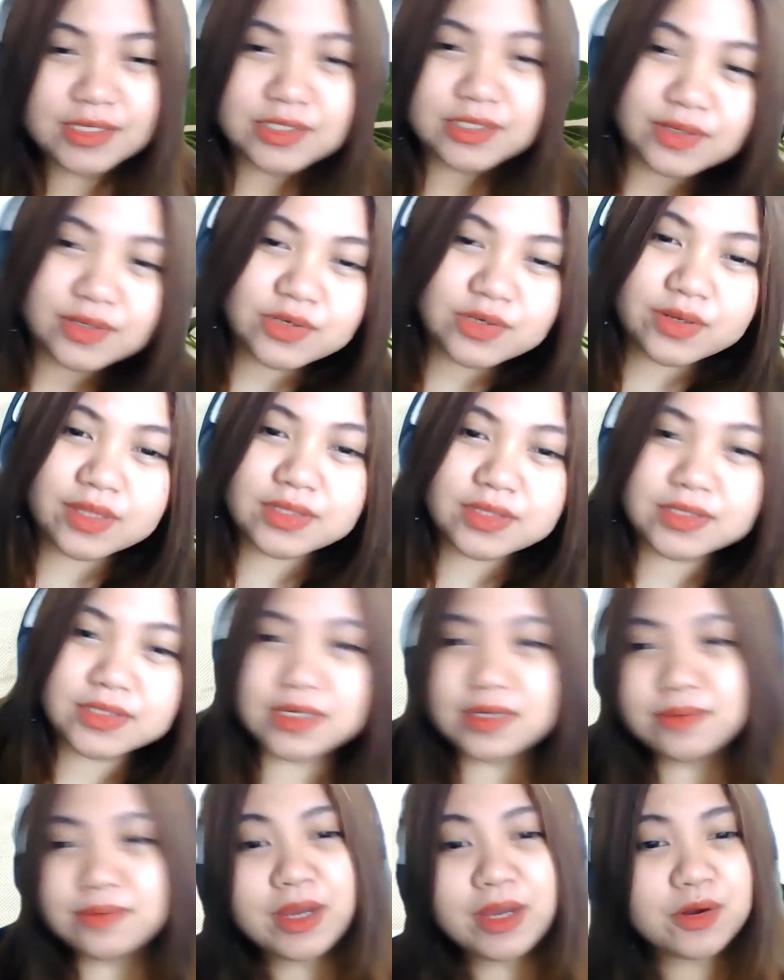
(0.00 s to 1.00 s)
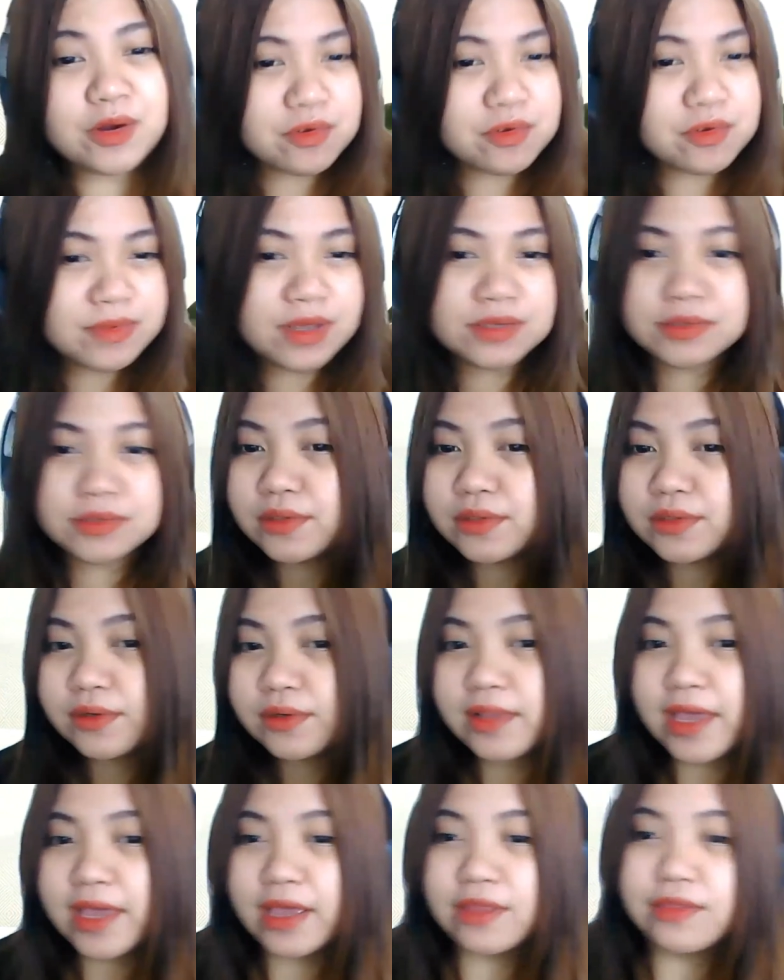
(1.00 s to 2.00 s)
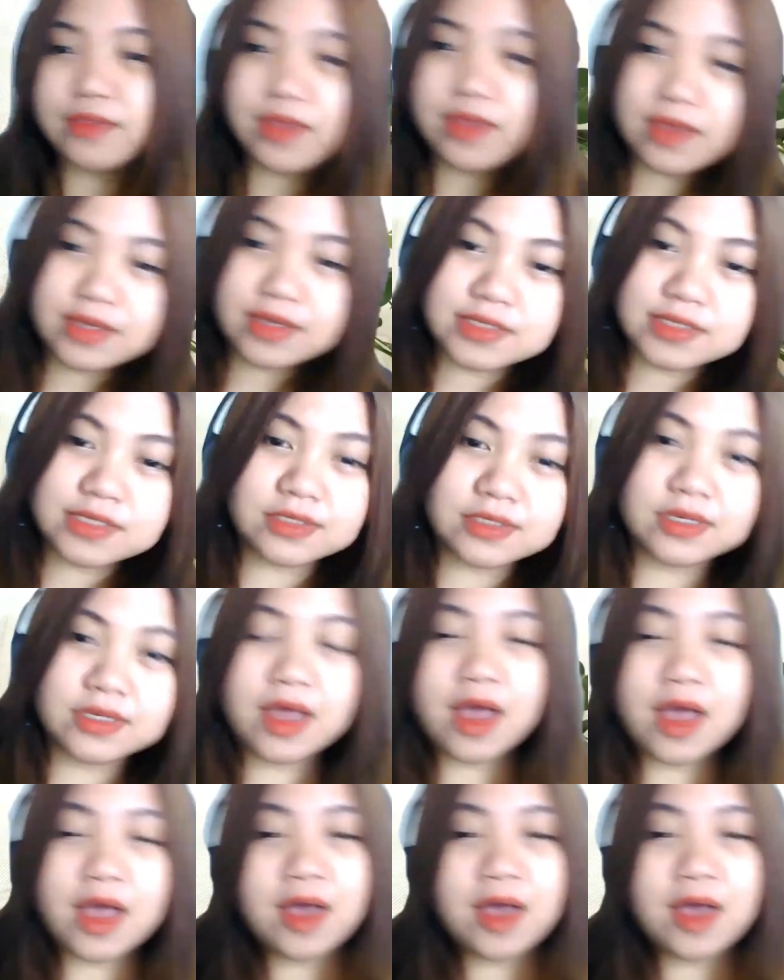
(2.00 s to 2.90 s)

So as you can see, my room doesn't look like this,